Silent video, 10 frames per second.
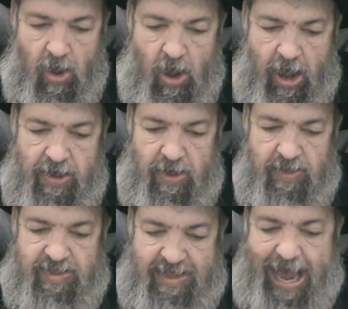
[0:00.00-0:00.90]
on
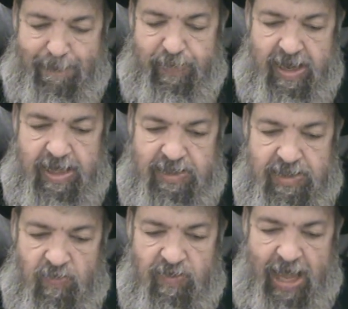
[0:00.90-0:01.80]

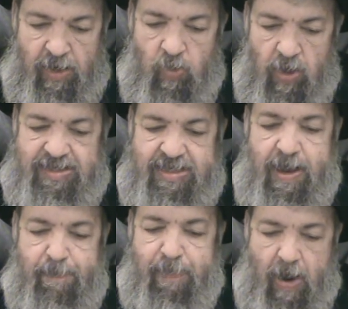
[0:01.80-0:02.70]
saplings that lost
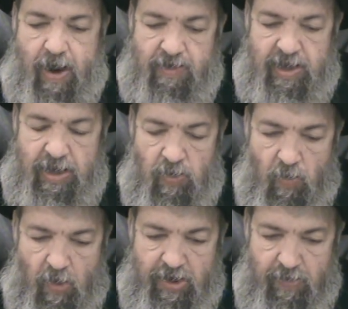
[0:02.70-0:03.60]
their bark in
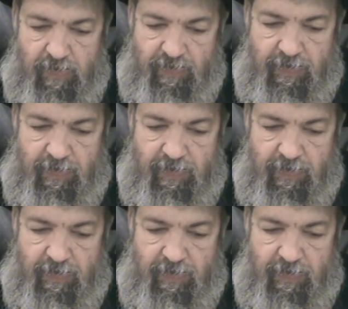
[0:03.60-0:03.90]
order